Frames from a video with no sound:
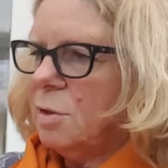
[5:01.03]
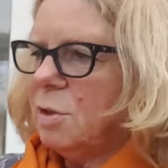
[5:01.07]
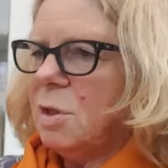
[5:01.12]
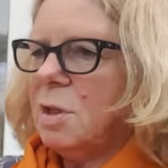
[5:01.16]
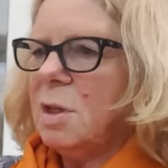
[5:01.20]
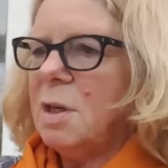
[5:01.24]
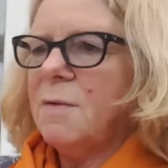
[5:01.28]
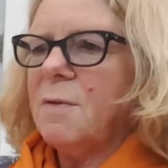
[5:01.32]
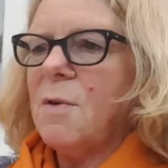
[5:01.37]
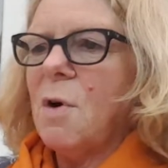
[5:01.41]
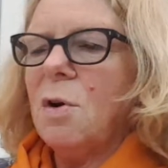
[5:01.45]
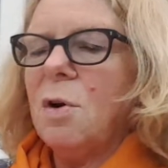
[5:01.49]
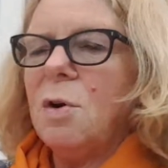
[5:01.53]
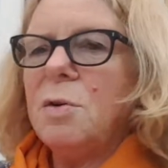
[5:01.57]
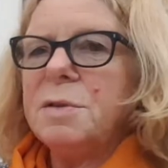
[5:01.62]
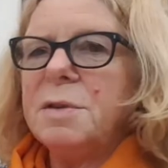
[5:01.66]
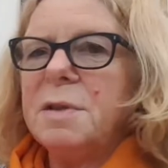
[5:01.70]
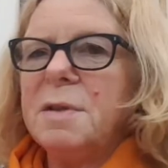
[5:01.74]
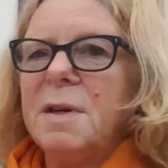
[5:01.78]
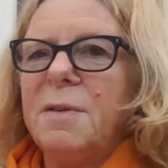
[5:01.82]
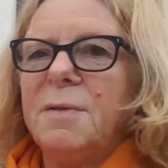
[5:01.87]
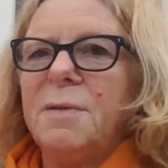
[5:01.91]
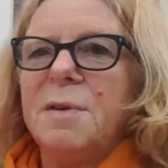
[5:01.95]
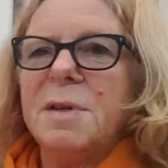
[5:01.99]
they've got lots
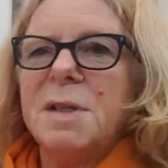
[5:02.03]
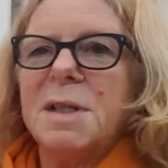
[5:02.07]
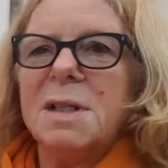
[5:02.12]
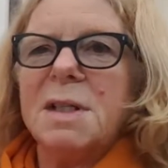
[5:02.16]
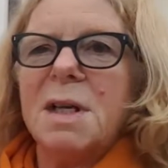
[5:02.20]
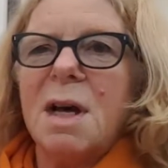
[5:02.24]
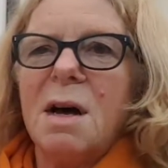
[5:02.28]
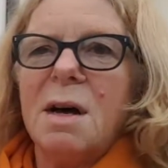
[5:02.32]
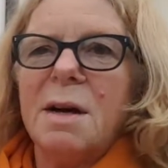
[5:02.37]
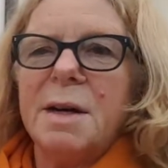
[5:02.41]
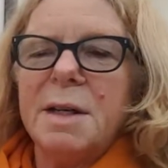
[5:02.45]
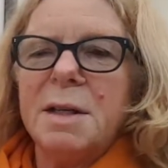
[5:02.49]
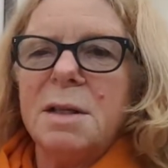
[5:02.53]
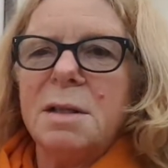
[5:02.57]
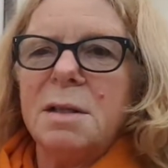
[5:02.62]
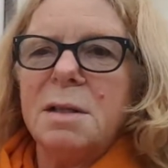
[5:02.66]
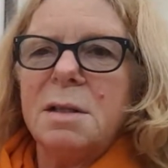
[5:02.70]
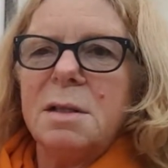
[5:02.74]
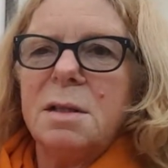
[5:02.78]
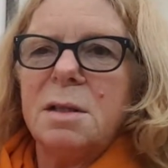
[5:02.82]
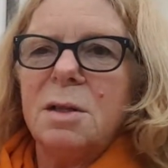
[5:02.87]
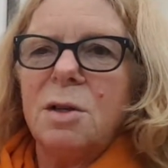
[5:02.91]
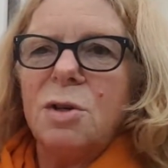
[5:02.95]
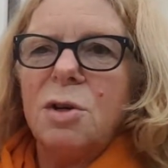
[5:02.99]
of different
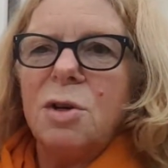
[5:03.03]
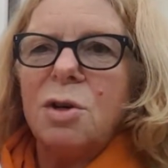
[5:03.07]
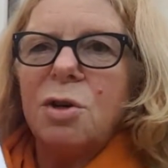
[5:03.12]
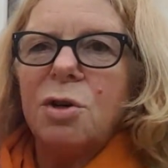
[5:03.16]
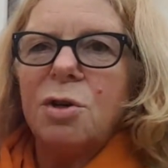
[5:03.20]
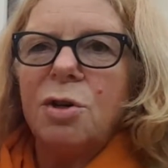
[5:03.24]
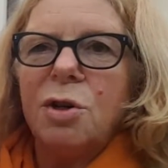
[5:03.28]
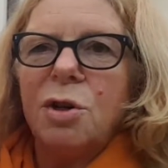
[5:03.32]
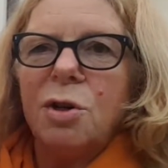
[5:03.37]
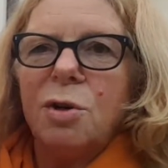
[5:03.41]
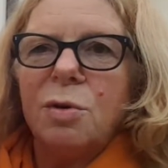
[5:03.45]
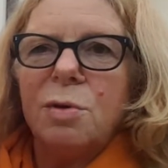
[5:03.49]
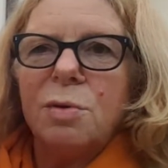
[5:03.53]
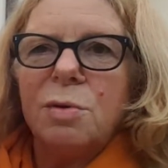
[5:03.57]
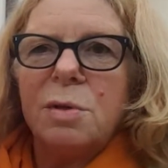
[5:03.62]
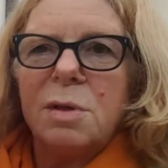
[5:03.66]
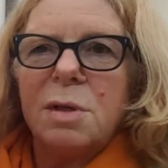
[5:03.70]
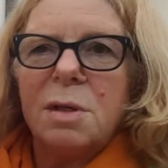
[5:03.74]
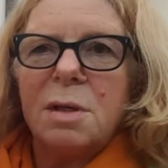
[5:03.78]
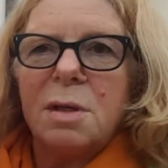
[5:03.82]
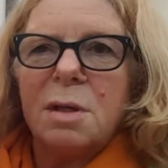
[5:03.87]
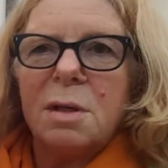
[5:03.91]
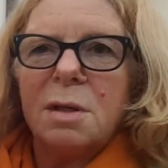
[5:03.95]
designs that you can use.